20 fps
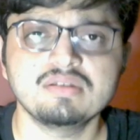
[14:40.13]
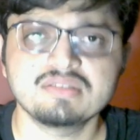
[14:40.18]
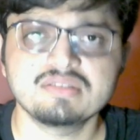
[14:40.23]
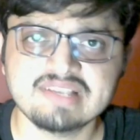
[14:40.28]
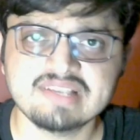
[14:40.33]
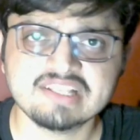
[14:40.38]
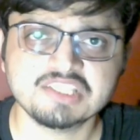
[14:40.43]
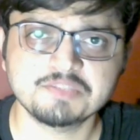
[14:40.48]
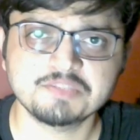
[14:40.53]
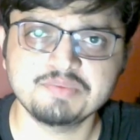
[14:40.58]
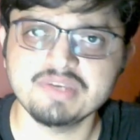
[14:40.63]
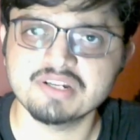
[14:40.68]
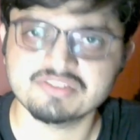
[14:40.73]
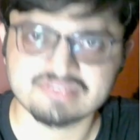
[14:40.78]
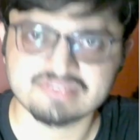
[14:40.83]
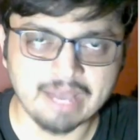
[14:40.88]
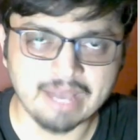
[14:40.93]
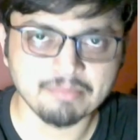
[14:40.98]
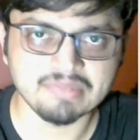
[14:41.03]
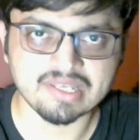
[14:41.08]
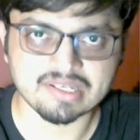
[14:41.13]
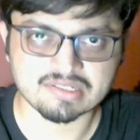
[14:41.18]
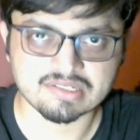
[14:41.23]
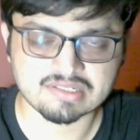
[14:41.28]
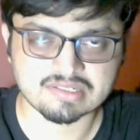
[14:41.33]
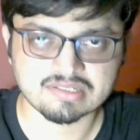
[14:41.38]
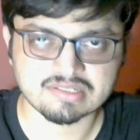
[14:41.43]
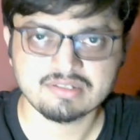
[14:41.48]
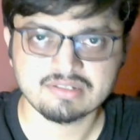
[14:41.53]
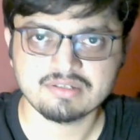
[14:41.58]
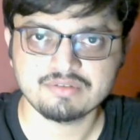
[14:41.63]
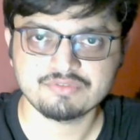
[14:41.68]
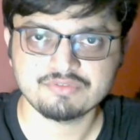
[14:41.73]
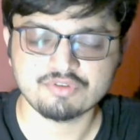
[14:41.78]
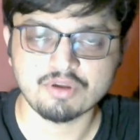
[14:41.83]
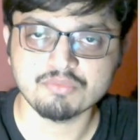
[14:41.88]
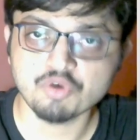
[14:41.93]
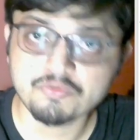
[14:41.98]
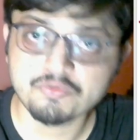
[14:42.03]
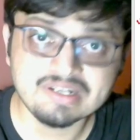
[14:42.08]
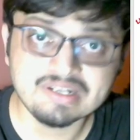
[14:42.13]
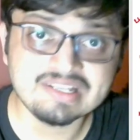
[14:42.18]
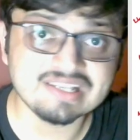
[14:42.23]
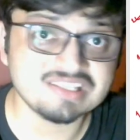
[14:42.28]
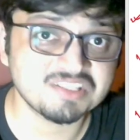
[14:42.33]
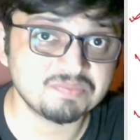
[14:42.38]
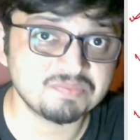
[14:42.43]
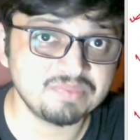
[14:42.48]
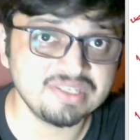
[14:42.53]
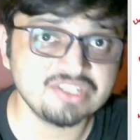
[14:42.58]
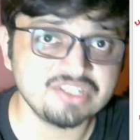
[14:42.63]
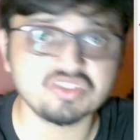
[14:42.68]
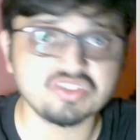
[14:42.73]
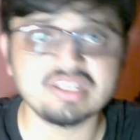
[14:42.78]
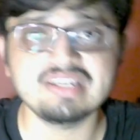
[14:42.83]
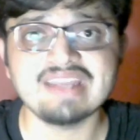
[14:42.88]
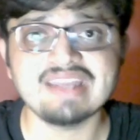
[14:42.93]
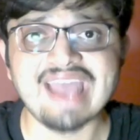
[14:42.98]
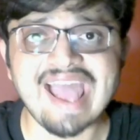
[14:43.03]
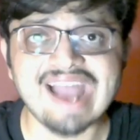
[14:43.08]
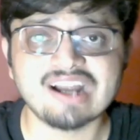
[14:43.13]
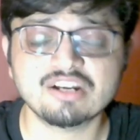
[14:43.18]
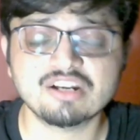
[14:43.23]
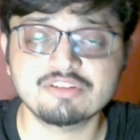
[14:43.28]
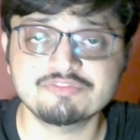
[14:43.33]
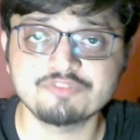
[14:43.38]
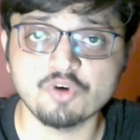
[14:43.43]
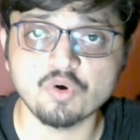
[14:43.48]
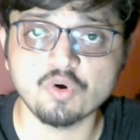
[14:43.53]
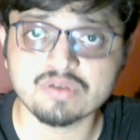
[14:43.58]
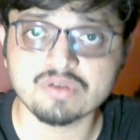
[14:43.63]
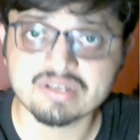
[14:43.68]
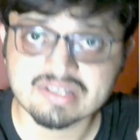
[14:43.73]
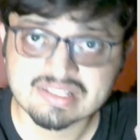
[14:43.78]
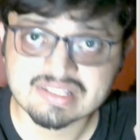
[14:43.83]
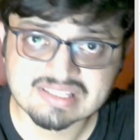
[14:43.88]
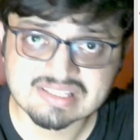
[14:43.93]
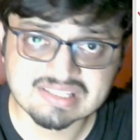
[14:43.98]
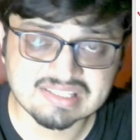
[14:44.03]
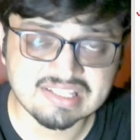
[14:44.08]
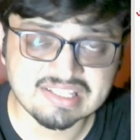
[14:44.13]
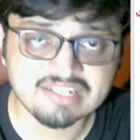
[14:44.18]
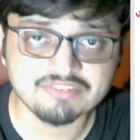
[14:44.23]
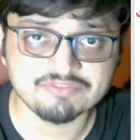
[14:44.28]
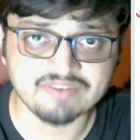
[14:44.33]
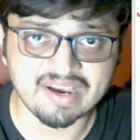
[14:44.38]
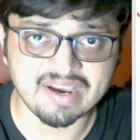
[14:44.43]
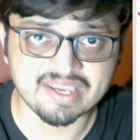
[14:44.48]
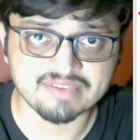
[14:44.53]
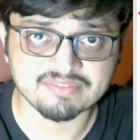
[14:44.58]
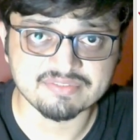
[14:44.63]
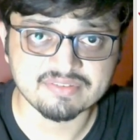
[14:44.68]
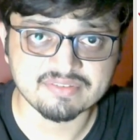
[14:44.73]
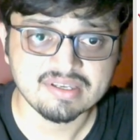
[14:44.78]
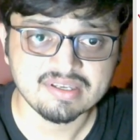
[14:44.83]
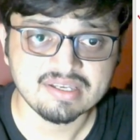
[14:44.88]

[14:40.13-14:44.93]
Shakespeare's Hamlet, from Ophelia's speech in Act 4, Scene 5.